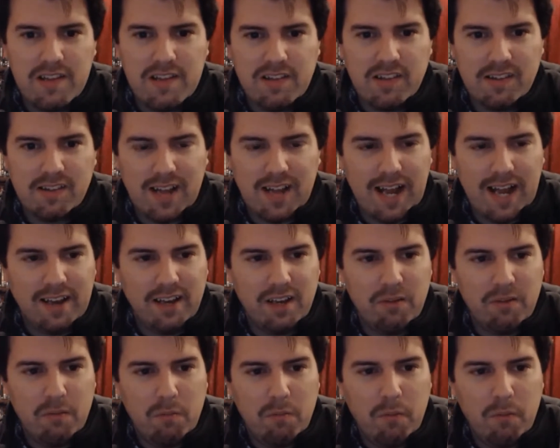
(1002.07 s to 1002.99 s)
he's just
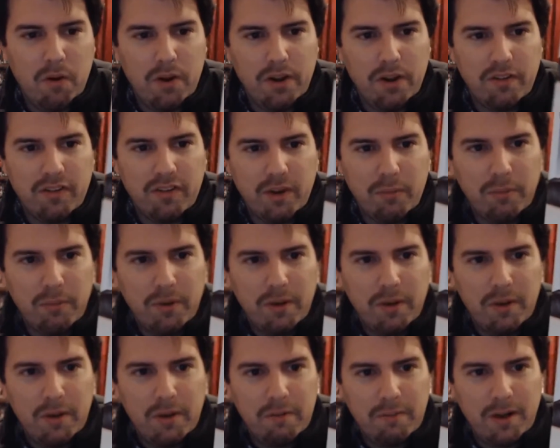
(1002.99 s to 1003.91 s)
landed, one of the two.
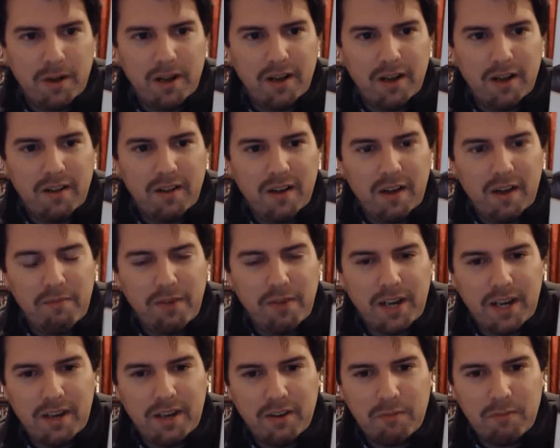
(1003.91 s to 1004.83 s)
But I
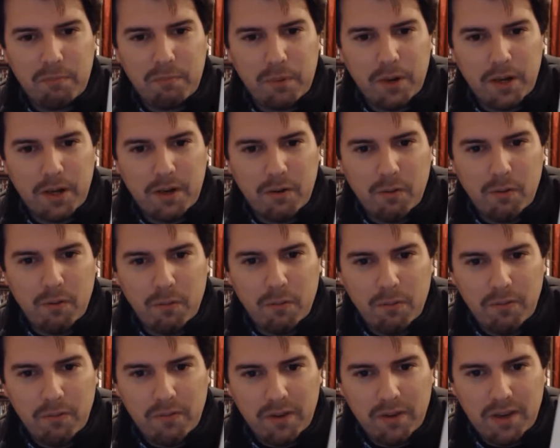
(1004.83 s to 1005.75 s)
think he looks pretty
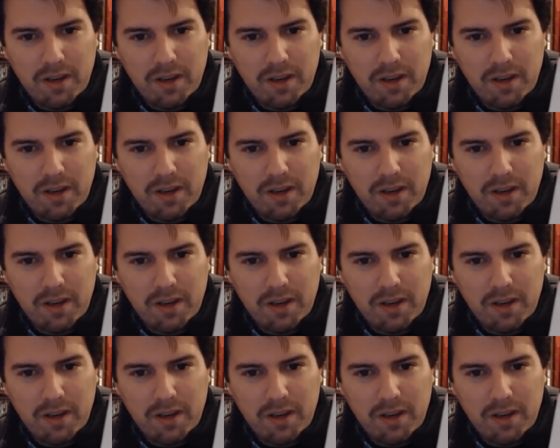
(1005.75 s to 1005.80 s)
cool.